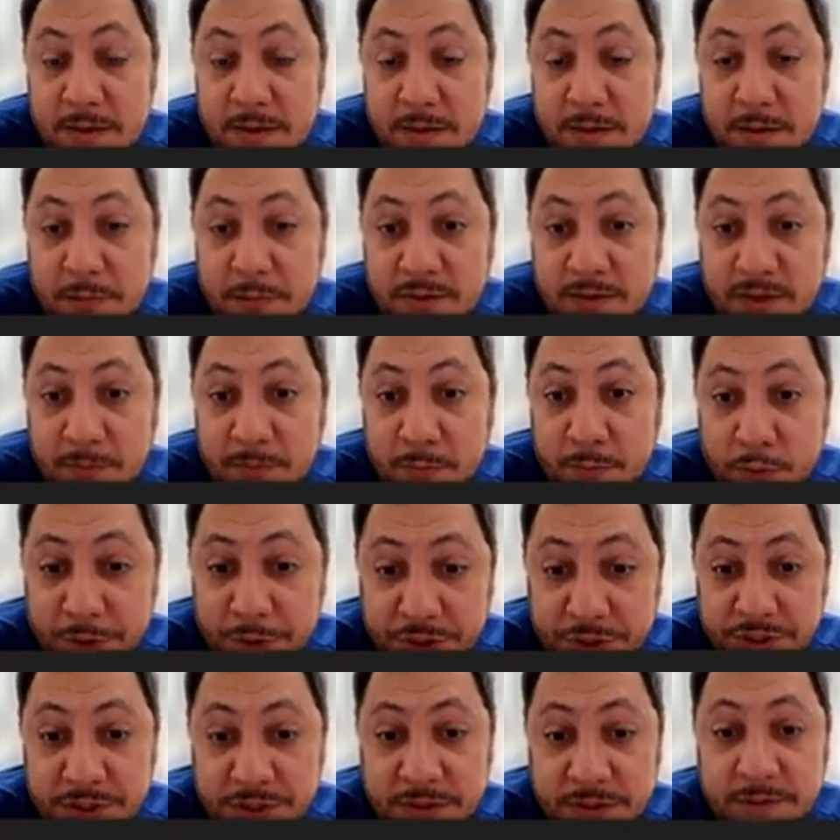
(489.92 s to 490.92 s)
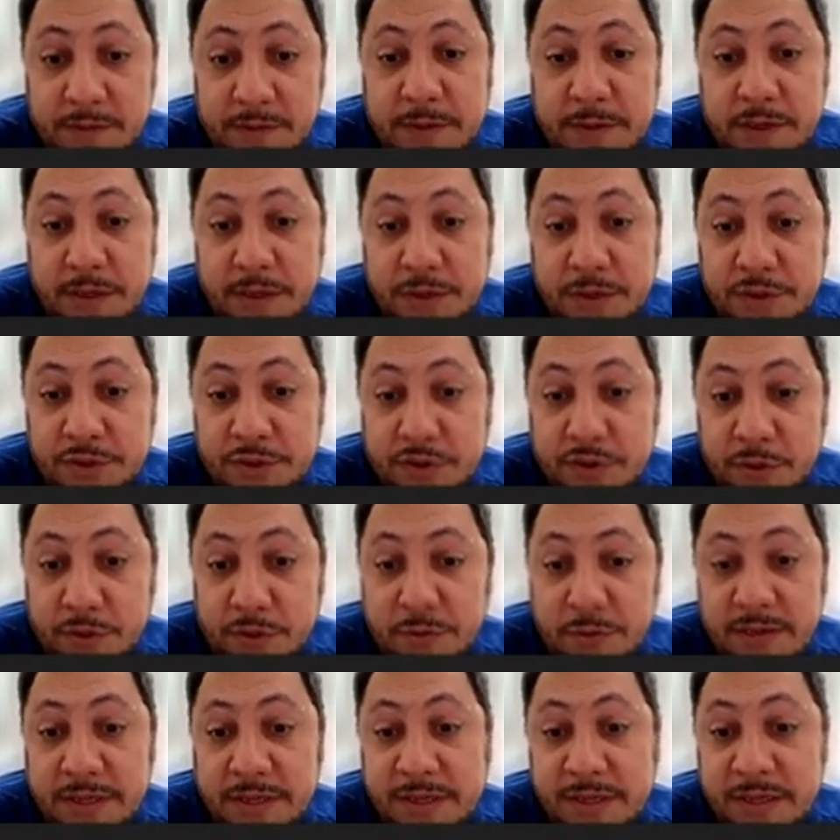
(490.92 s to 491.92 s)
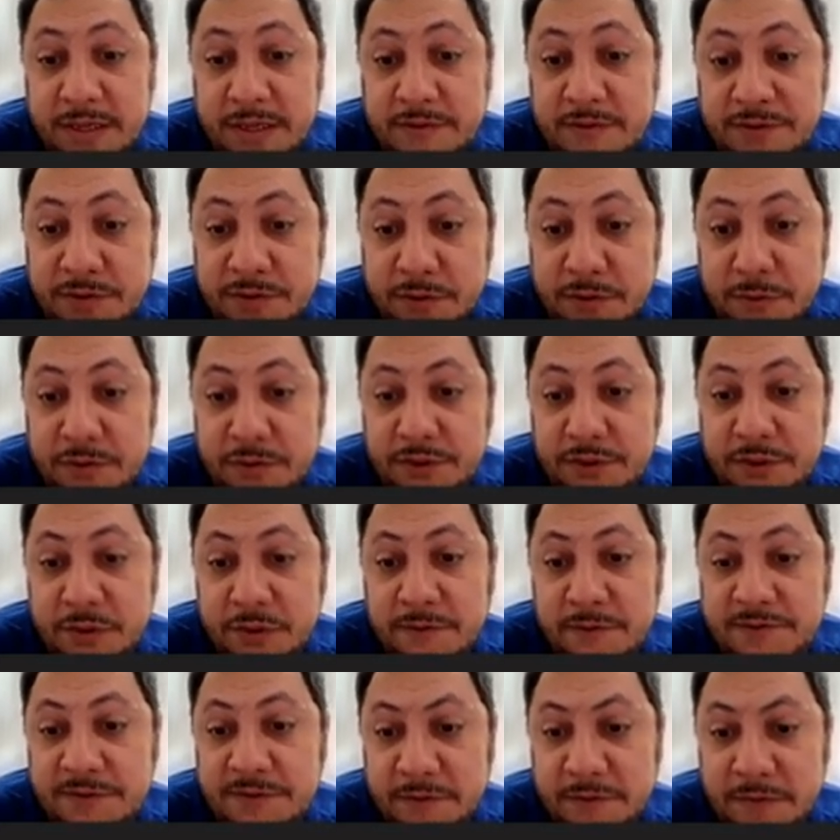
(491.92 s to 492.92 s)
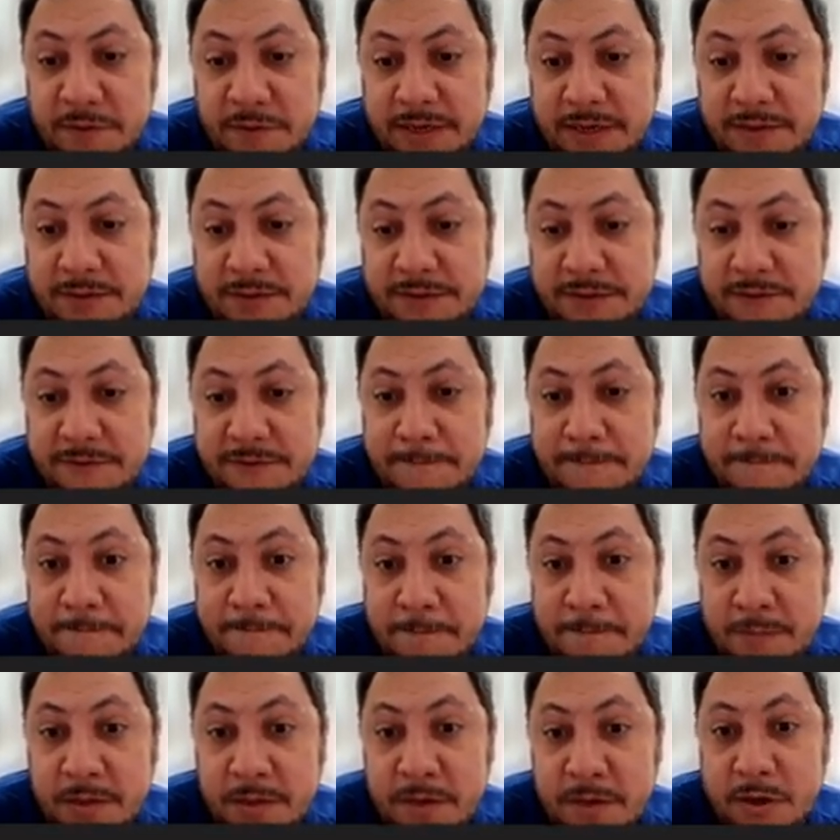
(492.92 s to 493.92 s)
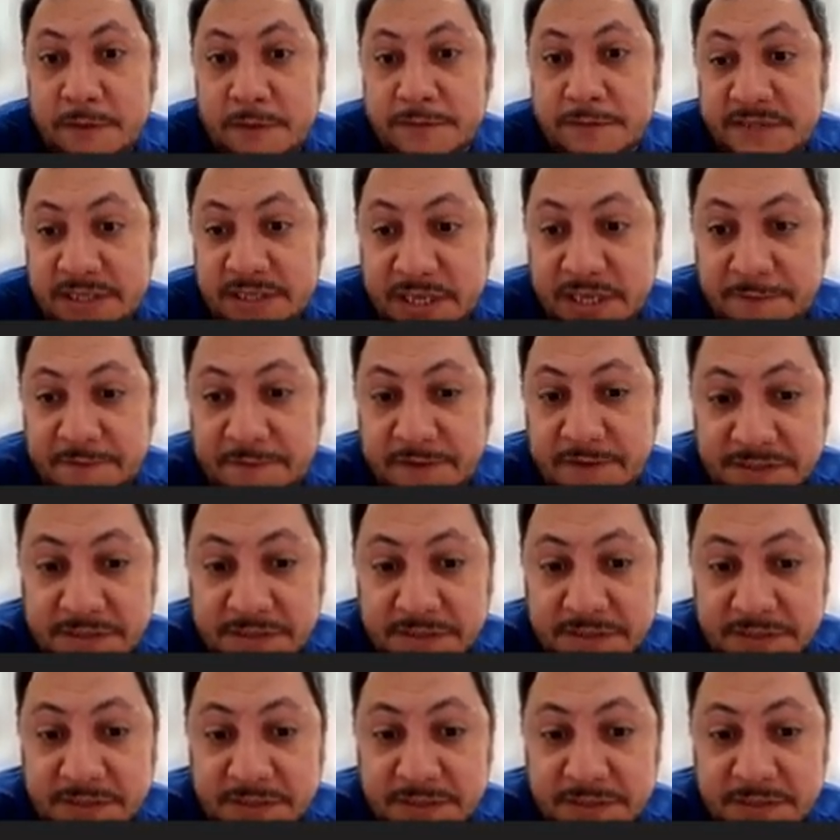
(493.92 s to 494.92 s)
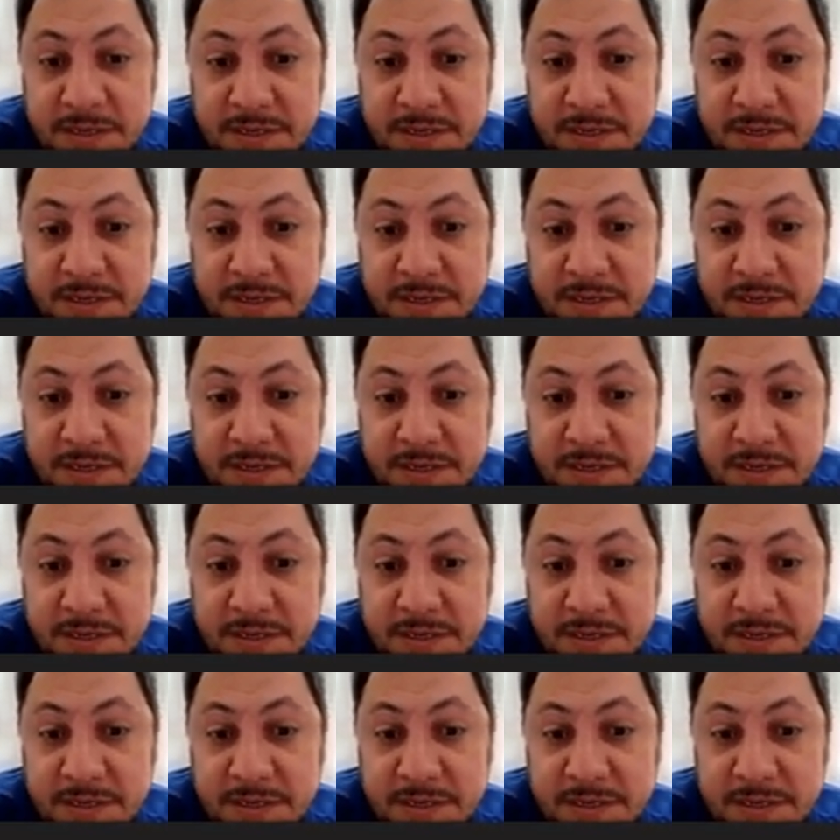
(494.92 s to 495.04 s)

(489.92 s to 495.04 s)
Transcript: contribution. He showed that the resolution of singularities of surfaces